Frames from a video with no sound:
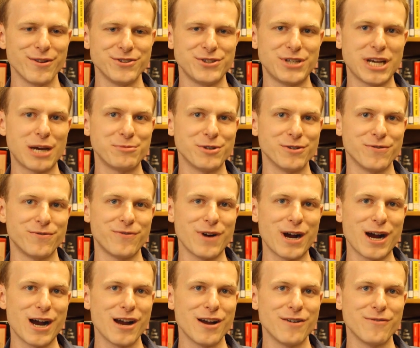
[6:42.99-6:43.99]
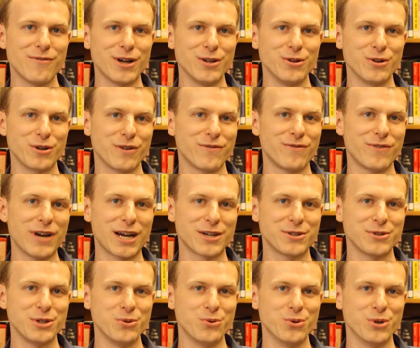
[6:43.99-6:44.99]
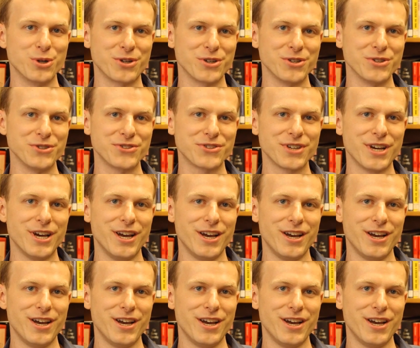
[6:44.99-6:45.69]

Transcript: chapter 5, I look at factory workers.